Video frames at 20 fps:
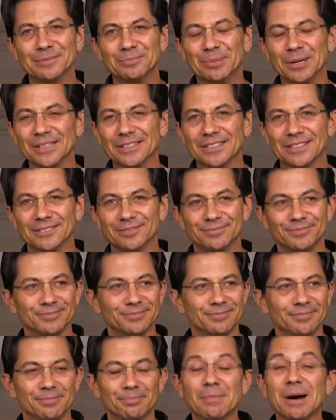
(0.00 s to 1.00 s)
but
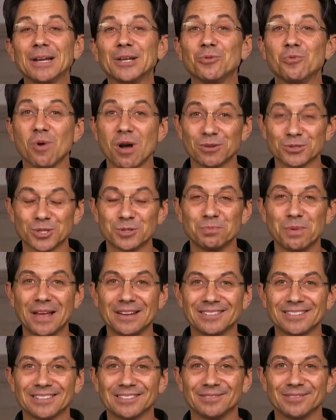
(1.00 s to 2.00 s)
money well
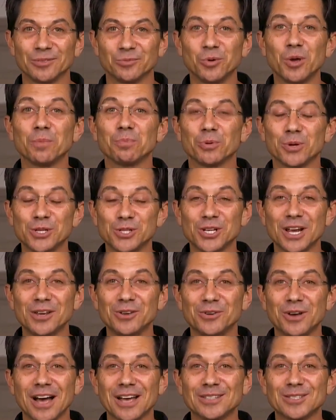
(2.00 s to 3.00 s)
spent. We appreciate
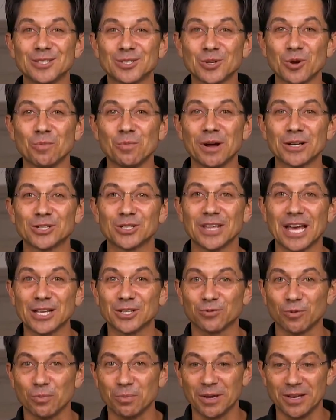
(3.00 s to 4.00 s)
you guys so much.
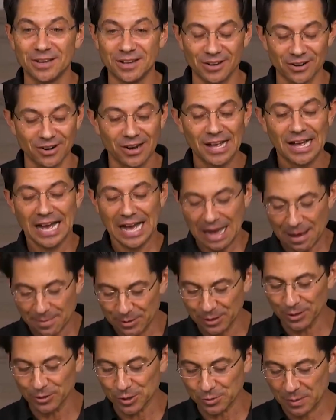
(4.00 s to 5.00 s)
Thanks for being here. I'm
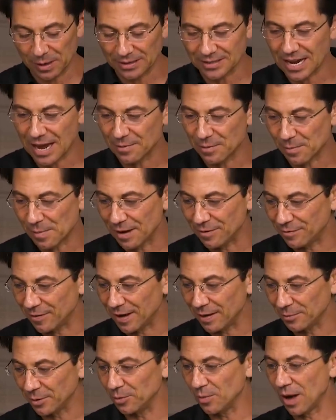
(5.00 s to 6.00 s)
going to go spend time with my
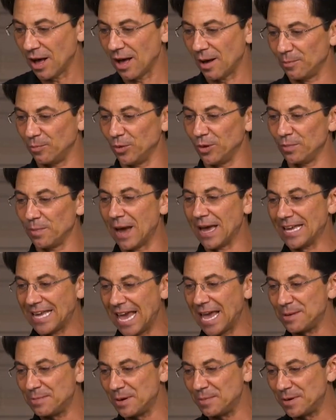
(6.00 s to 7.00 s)
family. Well, I'm with my
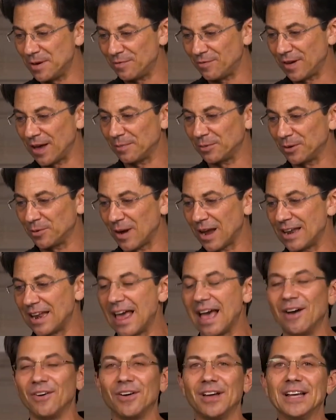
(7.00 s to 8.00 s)
KBB family right
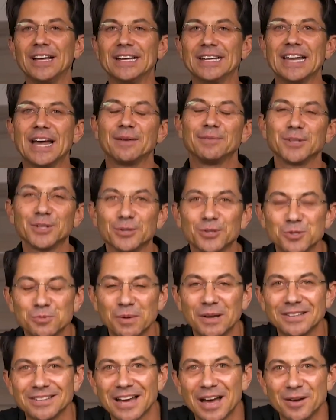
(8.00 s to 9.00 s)
now. Now I'm going to go
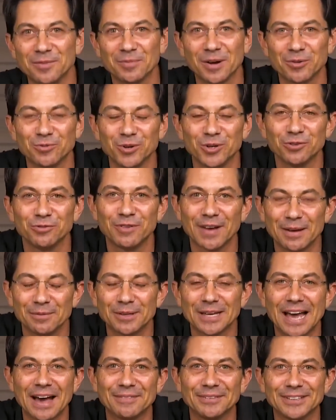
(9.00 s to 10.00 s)
spend time with my real
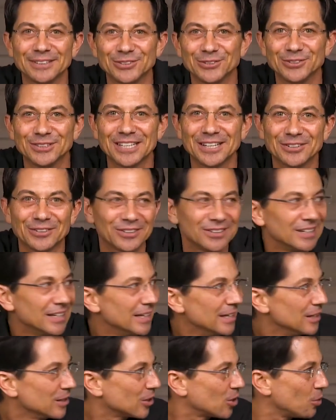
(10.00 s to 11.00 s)
family, have a little dinner,
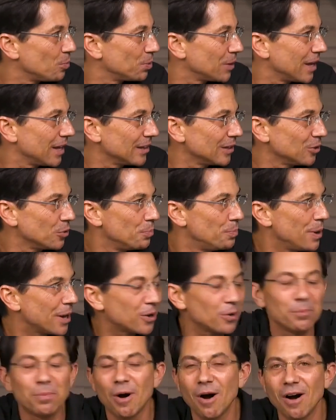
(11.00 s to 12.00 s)
go play a little
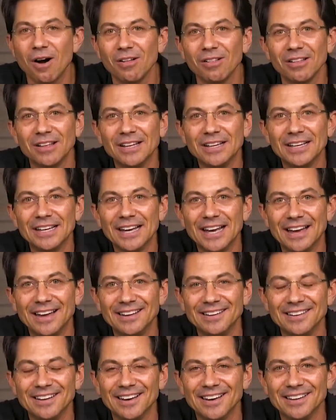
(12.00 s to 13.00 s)
pickleball,
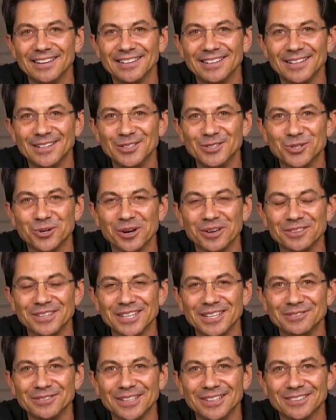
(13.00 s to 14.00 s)
and enjoy the
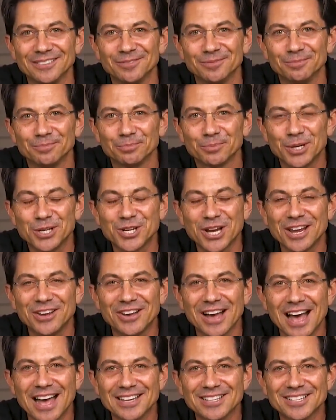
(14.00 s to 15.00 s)
evening. Appreciate you
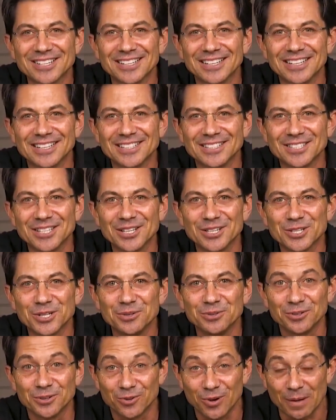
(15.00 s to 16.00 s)
guys. See you
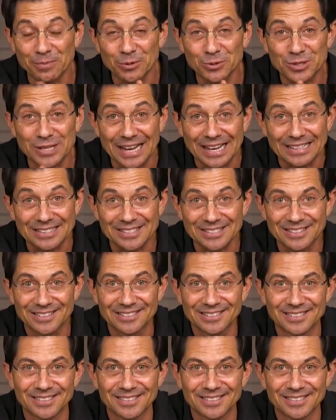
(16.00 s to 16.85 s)
soon. Grab those tickets.